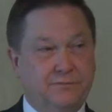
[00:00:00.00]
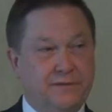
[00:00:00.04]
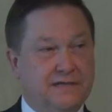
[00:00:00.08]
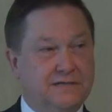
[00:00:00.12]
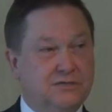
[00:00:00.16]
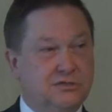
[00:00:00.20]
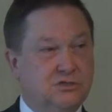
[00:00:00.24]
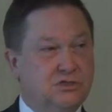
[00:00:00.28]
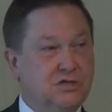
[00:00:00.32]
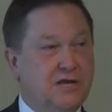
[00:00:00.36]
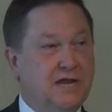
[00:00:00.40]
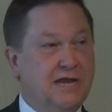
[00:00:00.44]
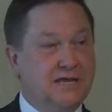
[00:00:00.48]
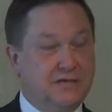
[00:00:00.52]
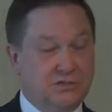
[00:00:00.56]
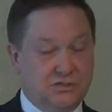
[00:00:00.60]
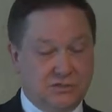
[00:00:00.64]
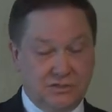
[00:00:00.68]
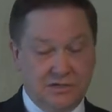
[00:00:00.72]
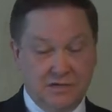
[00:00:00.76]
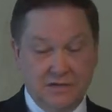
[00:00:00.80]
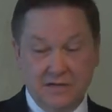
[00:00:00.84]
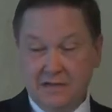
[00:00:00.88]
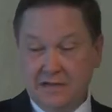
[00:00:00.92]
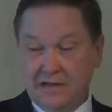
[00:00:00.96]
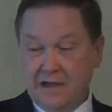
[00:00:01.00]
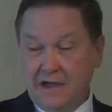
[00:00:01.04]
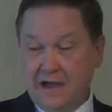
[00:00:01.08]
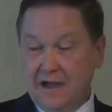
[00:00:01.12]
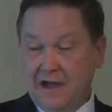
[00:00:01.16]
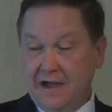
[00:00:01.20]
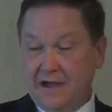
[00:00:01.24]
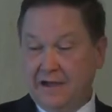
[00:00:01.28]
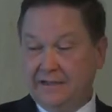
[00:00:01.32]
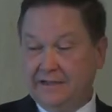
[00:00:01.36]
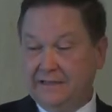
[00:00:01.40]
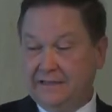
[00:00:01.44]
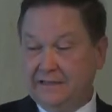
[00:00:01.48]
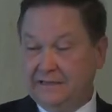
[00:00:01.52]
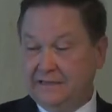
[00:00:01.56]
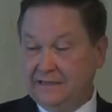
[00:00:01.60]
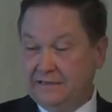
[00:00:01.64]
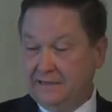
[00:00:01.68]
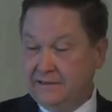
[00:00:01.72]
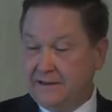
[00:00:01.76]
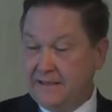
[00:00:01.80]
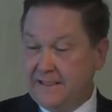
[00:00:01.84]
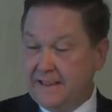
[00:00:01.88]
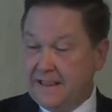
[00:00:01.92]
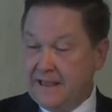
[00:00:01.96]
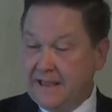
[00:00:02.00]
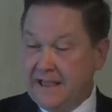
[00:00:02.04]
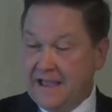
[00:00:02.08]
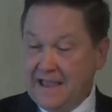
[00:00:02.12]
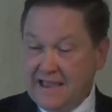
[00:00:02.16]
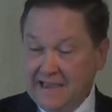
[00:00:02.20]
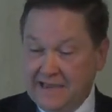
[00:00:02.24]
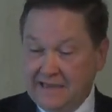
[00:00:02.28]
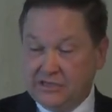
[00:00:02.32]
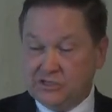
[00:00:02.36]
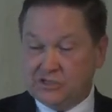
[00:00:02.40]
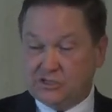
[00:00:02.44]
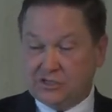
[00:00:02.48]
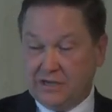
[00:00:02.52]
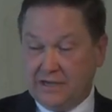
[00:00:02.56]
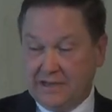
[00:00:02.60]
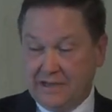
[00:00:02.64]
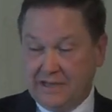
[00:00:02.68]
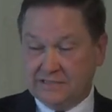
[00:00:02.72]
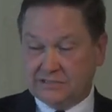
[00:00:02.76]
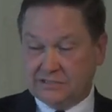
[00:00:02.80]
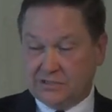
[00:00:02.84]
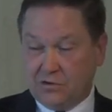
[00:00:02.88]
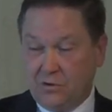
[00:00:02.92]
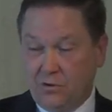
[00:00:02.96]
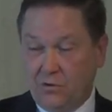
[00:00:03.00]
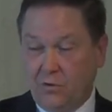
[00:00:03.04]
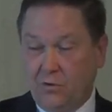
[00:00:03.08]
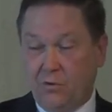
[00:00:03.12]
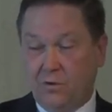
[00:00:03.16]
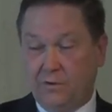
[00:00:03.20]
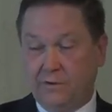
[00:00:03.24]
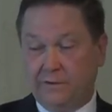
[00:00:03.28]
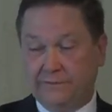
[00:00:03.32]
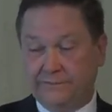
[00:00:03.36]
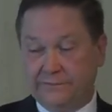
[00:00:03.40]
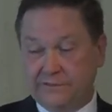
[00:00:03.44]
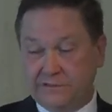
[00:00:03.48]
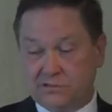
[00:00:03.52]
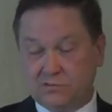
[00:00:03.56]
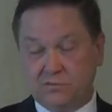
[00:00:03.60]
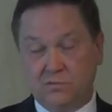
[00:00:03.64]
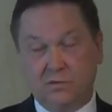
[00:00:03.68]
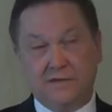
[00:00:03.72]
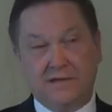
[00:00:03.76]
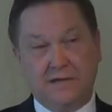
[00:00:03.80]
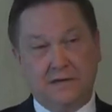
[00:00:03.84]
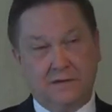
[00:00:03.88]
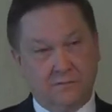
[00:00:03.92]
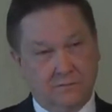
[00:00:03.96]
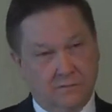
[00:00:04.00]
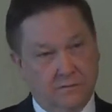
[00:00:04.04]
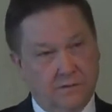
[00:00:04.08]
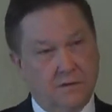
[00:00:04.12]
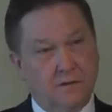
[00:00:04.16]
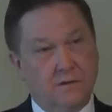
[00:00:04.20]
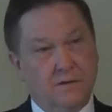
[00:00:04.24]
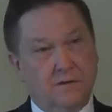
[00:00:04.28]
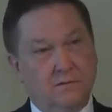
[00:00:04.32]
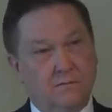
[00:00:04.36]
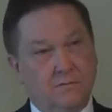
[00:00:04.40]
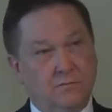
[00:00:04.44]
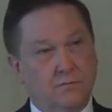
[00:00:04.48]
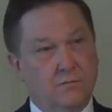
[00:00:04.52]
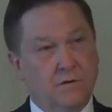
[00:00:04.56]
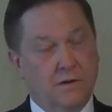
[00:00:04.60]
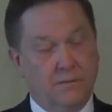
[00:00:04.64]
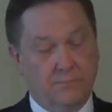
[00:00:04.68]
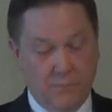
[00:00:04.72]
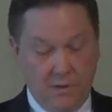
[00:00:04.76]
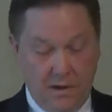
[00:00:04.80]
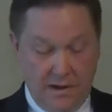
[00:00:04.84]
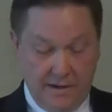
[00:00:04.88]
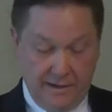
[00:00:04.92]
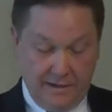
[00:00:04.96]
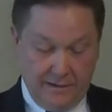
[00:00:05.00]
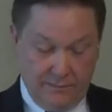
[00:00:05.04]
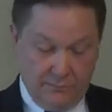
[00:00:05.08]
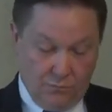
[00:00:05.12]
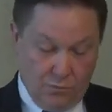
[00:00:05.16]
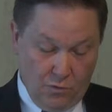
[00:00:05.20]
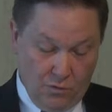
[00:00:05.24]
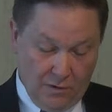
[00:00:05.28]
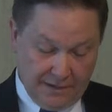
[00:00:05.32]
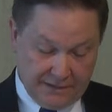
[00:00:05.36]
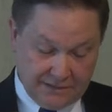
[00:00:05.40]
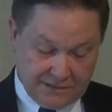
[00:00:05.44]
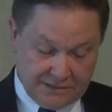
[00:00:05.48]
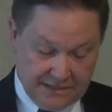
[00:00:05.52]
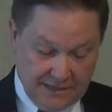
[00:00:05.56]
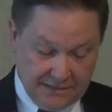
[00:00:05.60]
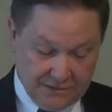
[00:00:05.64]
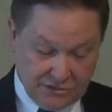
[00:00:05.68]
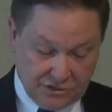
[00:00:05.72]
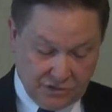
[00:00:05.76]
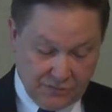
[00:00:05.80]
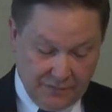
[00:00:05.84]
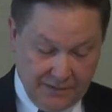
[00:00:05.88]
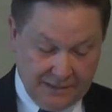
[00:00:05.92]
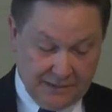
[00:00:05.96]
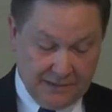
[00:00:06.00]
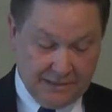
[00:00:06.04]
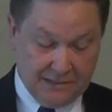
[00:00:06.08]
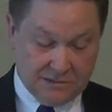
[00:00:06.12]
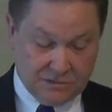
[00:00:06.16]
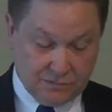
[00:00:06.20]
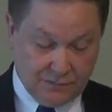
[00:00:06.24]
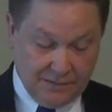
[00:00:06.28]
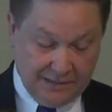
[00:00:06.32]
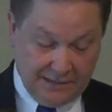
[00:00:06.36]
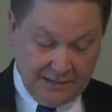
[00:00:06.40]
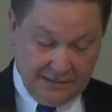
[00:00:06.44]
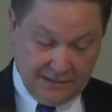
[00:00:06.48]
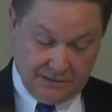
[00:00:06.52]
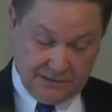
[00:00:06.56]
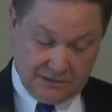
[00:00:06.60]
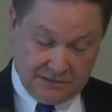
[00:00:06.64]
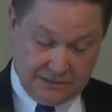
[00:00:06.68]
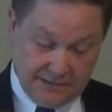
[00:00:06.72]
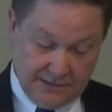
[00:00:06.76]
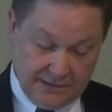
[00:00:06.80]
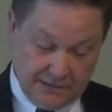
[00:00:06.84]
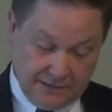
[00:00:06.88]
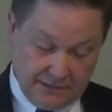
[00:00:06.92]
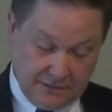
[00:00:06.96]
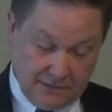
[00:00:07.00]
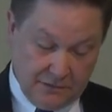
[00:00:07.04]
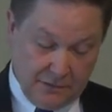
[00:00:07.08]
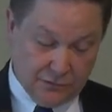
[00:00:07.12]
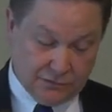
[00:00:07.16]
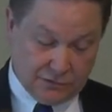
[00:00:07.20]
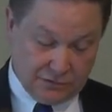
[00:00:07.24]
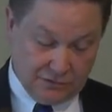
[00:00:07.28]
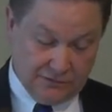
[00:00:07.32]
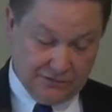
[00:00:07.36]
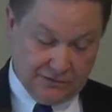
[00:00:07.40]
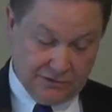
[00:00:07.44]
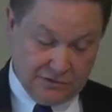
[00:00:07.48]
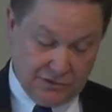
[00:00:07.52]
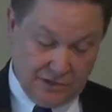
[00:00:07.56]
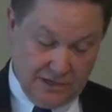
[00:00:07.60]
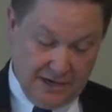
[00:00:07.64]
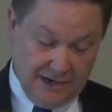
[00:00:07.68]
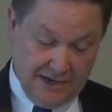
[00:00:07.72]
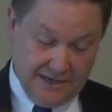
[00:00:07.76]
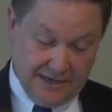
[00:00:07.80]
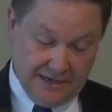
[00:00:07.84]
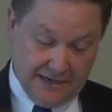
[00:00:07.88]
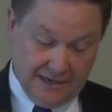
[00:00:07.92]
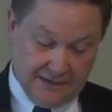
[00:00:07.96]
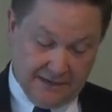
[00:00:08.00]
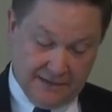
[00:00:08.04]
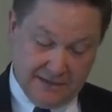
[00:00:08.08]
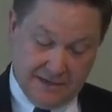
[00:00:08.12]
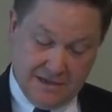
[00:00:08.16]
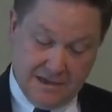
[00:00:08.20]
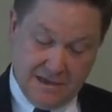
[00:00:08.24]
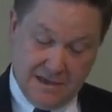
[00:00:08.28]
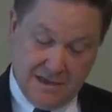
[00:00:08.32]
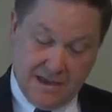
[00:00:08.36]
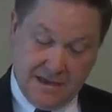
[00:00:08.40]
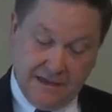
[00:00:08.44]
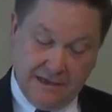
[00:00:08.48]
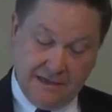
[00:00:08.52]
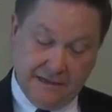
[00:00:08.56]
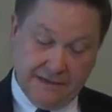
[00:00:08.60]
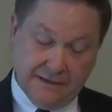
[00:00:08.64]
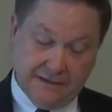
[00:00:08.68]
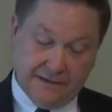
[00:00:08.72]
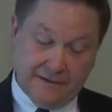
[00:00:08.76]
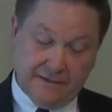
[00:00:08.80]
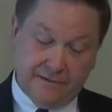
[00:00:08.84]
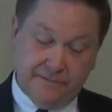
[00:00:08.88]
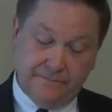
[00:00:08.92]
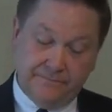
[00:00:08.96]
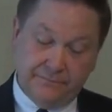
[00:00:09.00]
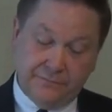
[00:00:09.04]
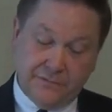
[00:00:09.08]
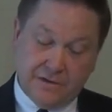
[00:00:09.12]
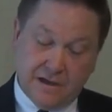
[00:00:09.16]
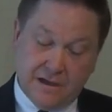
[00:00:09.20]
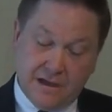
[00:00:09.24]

big change in Asia as a whole, and this will get more accentuated as we get closer to China here.